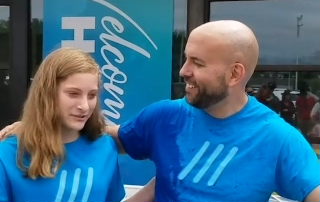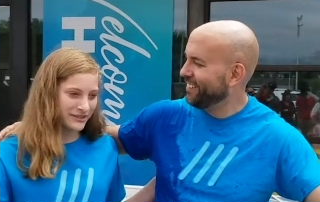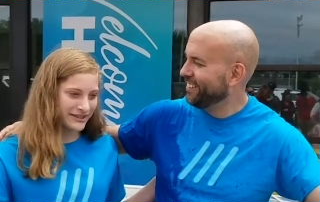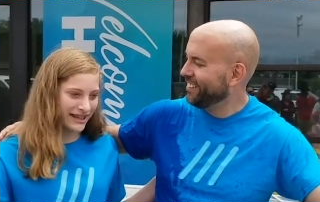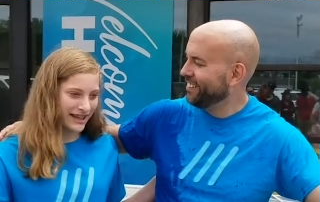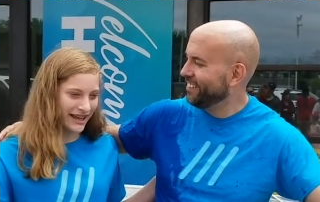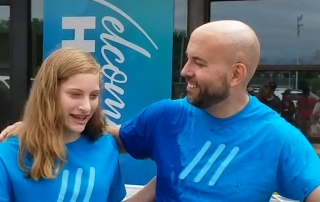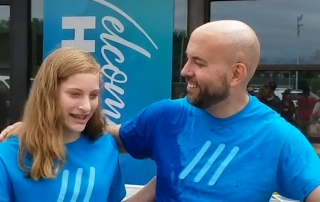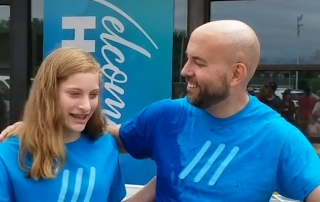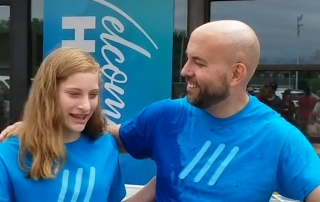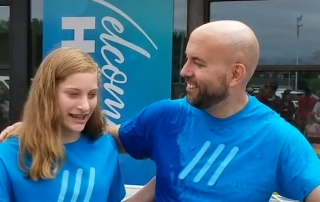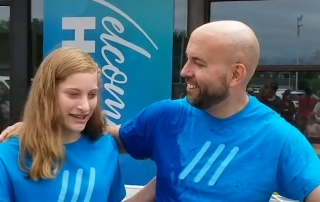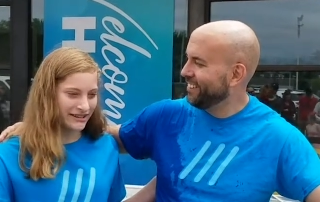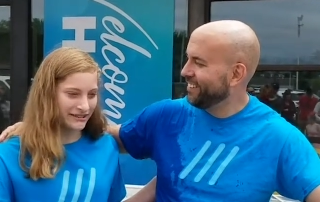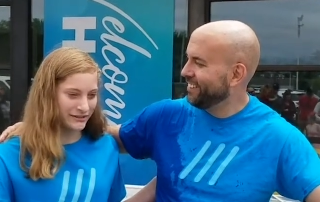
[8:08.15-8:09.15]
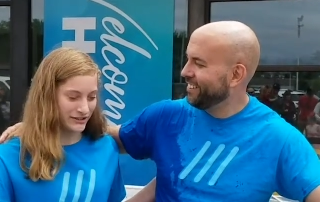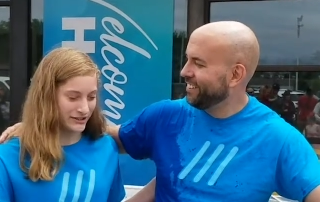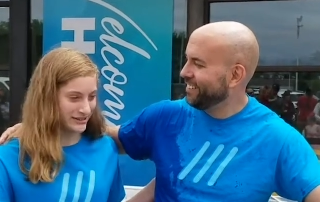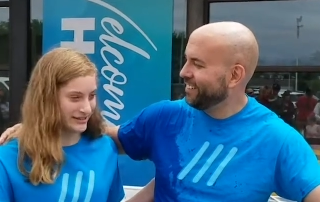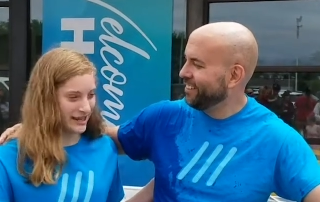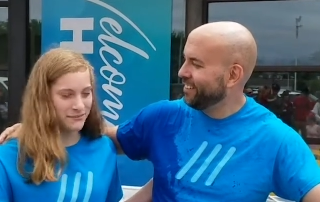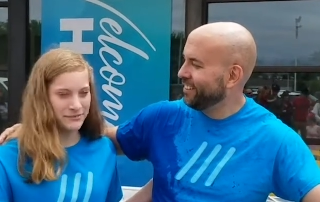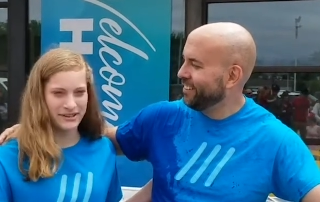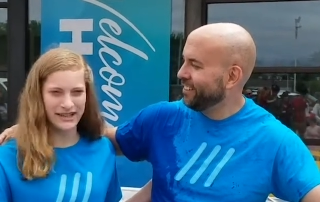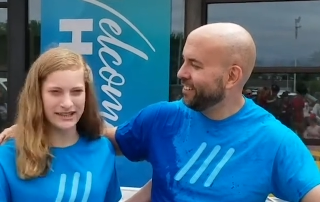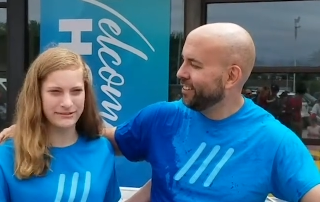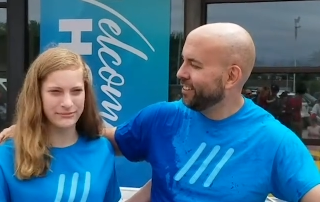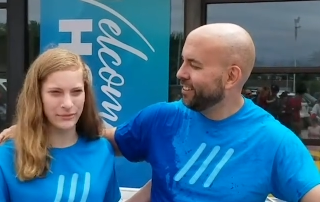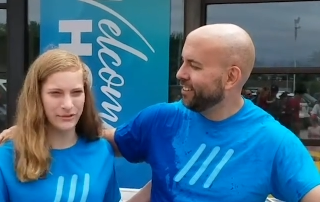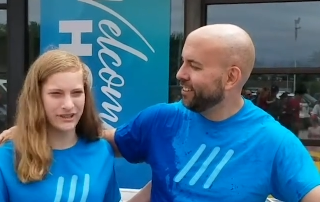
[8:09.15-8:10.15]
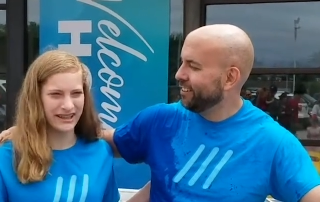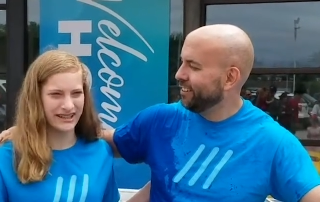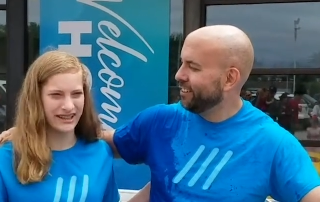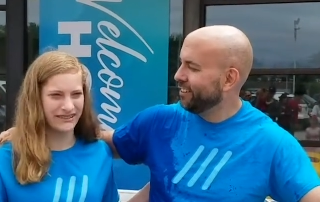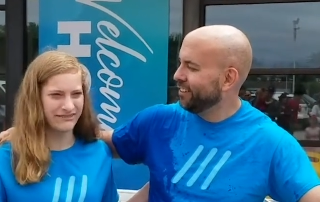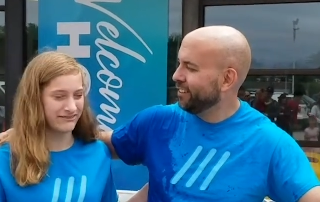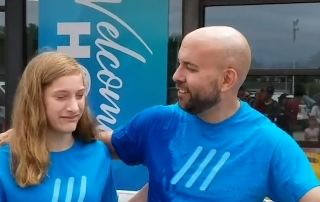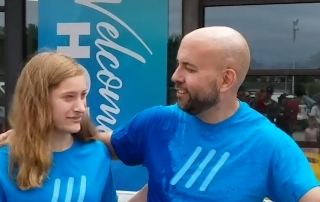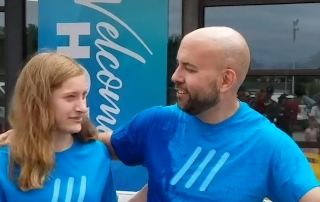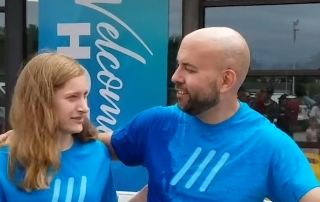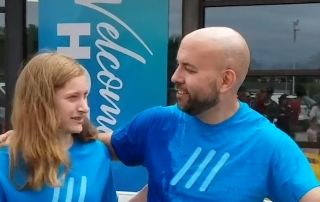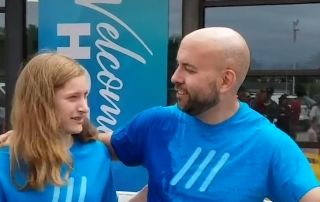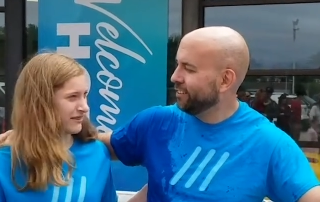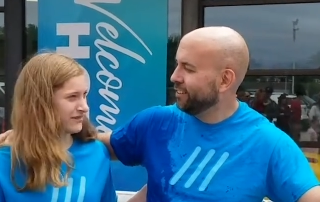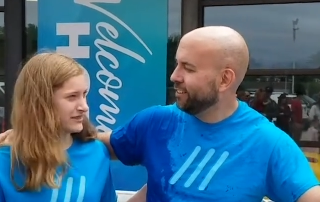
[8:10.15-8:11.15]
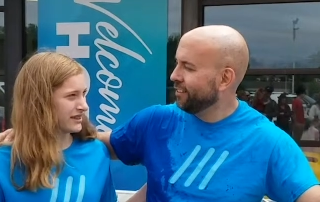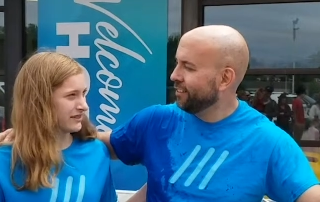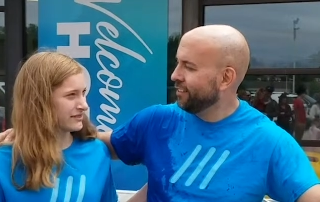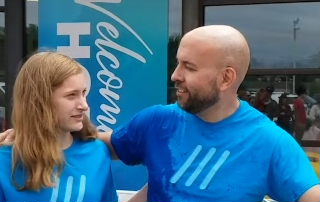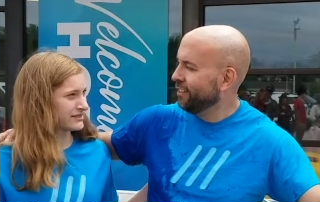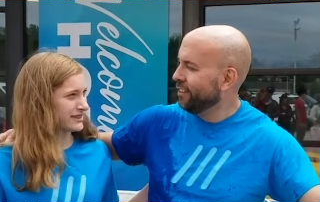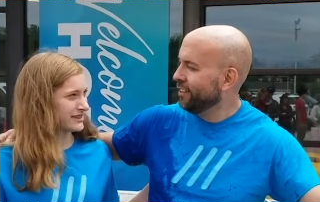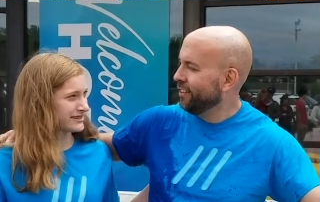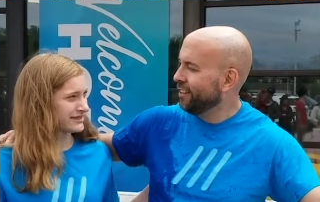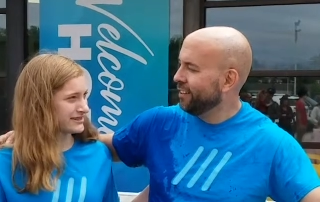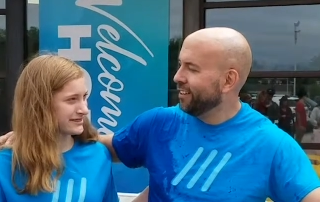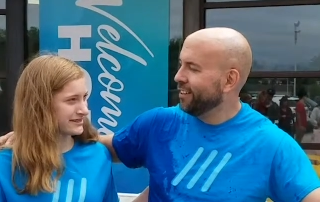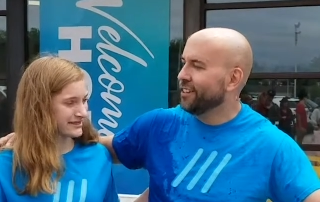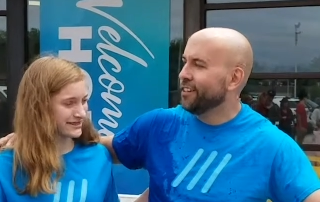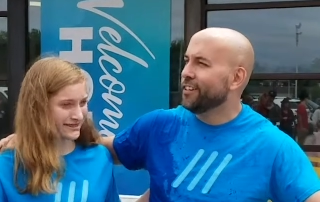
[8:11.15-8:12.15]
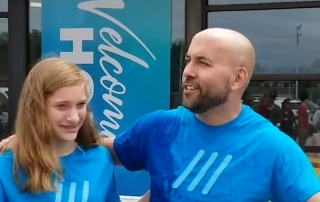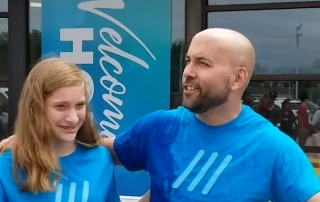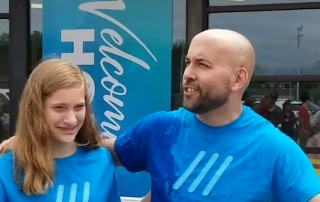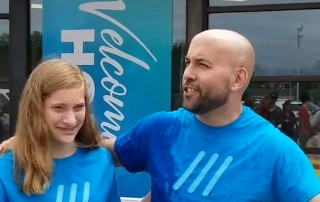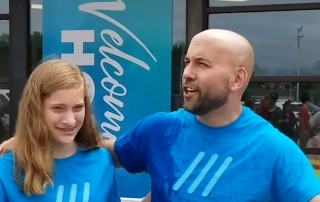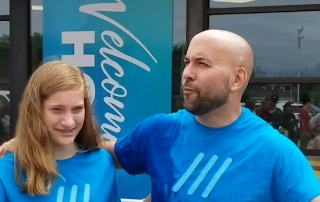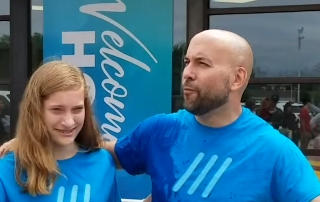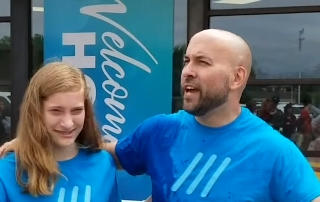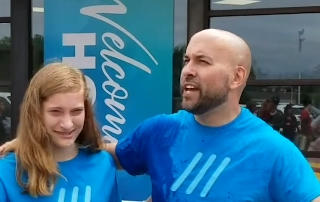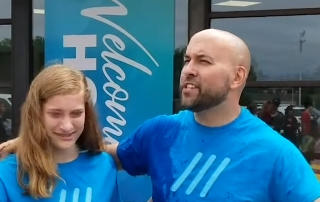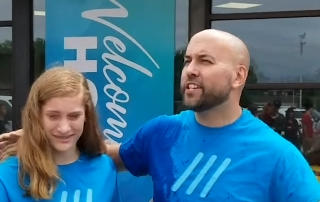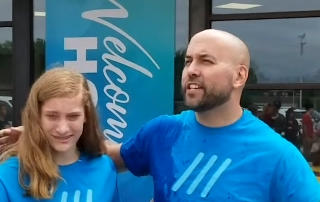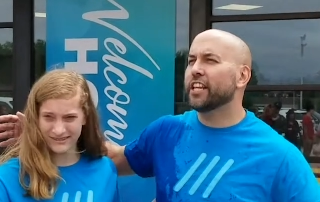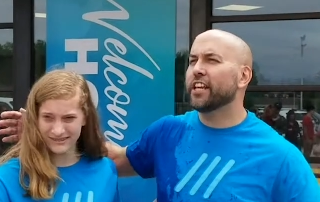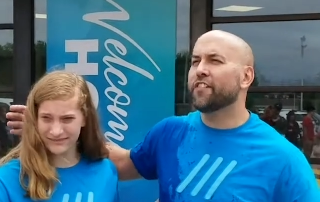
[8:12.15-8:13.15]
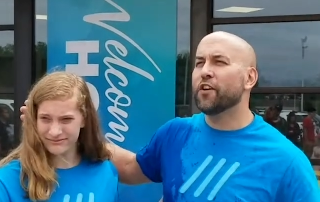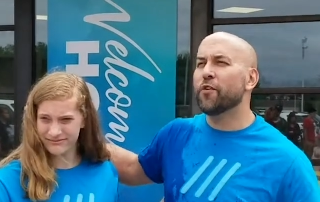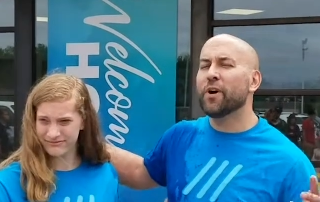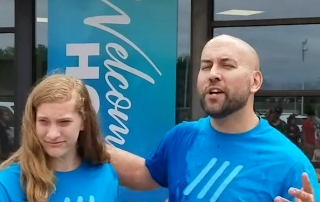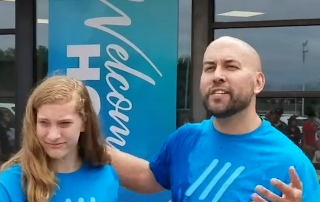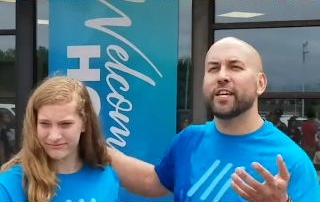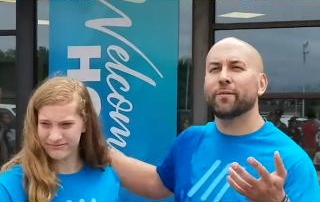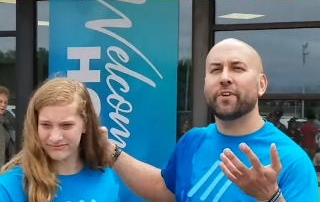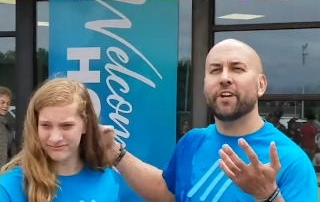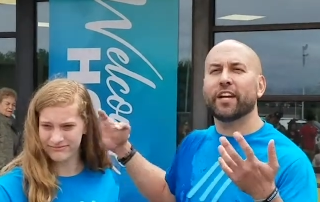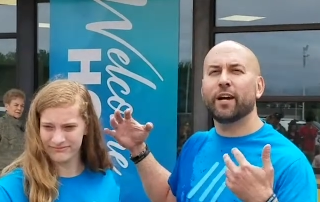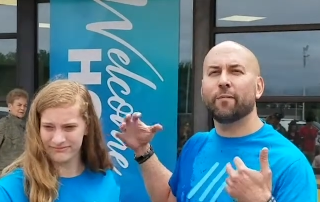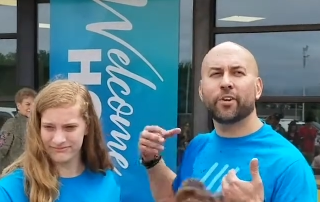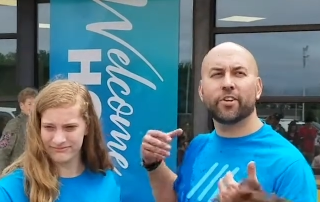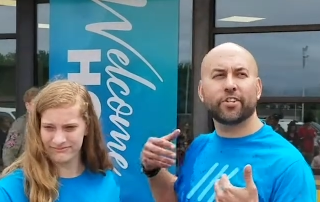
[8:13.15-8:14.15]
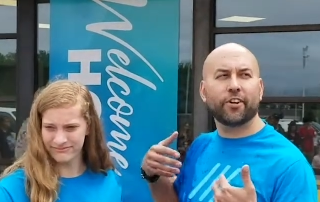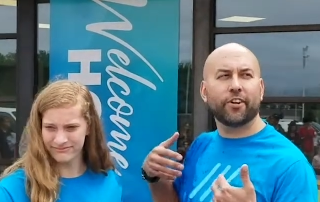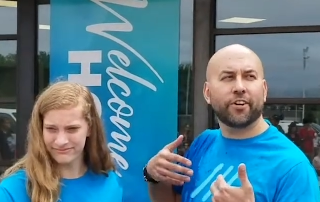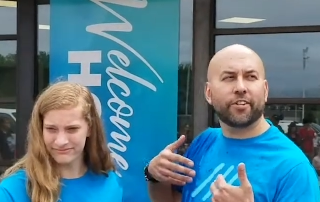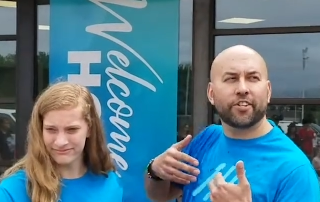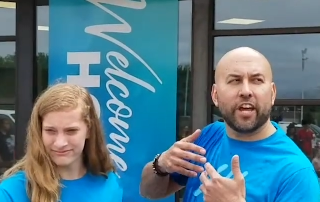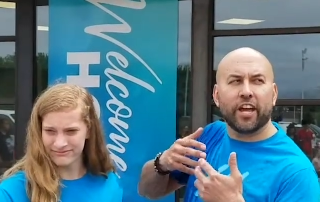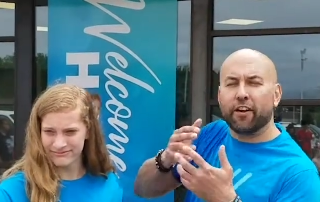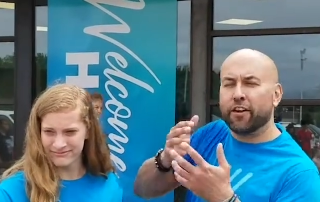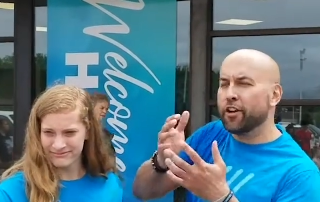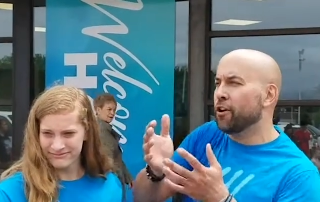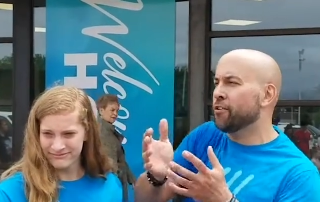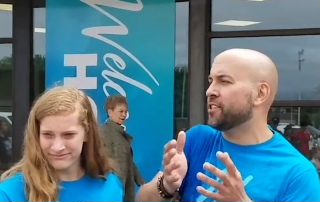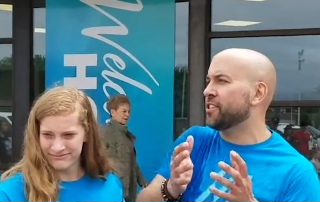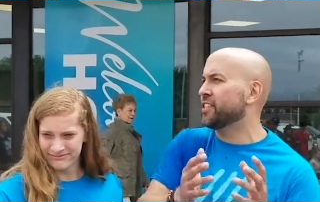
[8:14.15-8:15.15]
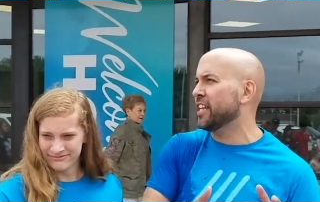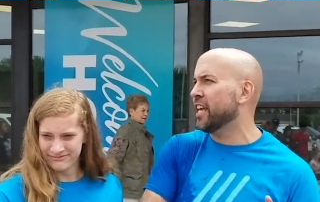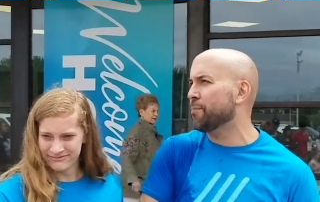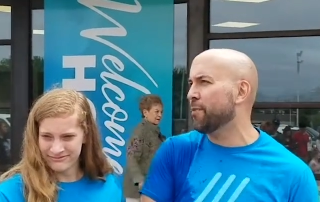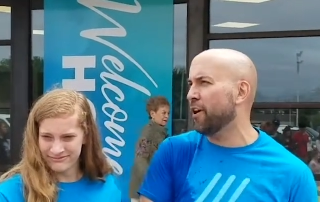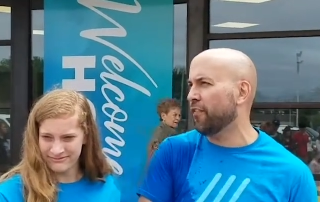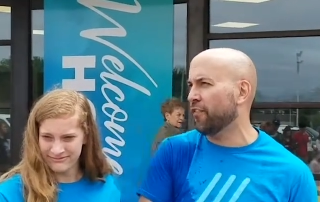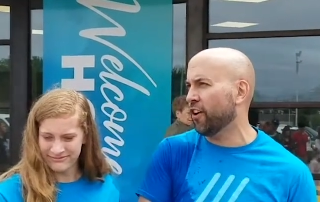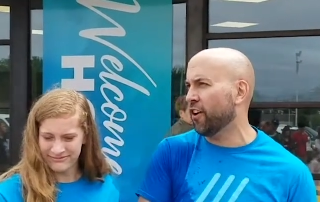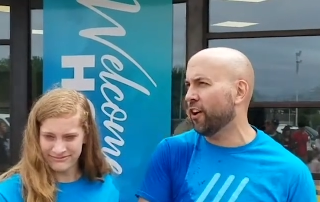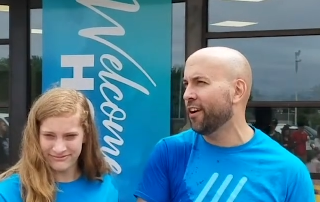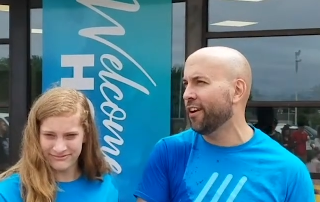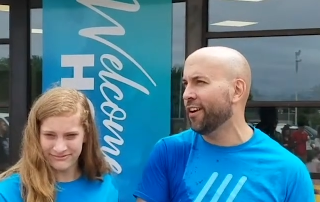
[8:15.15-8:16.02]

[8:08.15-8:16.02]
Speaker 1: one day, and we just came the next morning, and
Speaker 2: I've just loved it ever since. So basically, if you want someone to come to church, you, host a sleepover